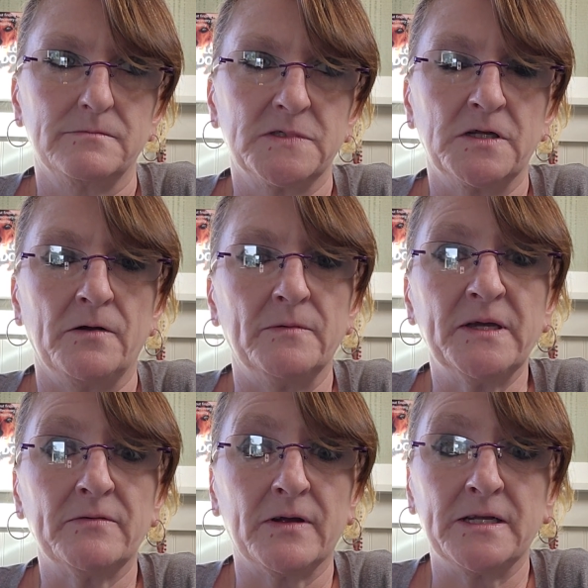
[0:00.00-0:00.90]
you know, I'm
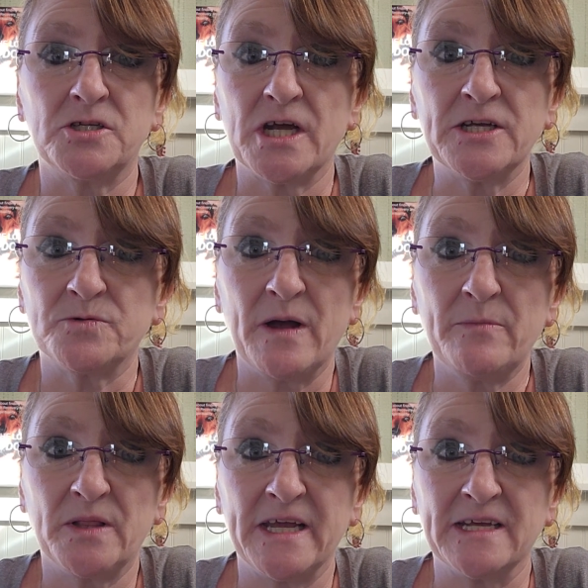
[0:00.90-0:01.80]
getting ready to change my
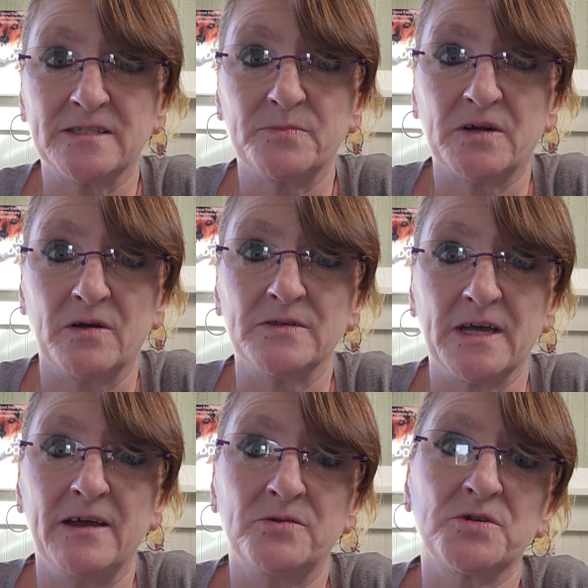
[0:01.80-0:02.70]
plans because I
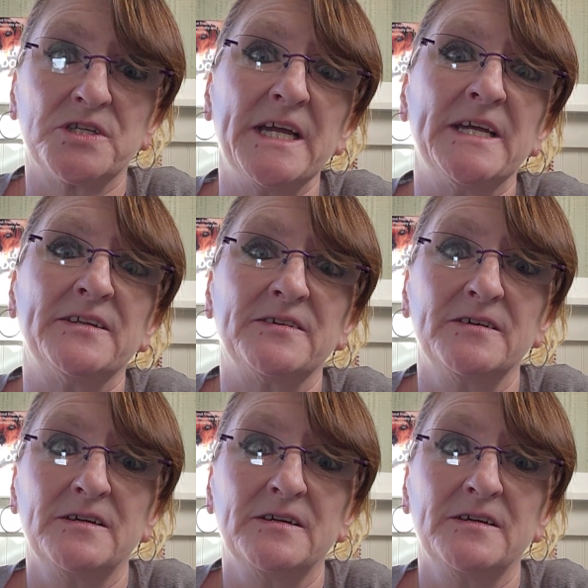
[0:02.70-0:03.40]
understand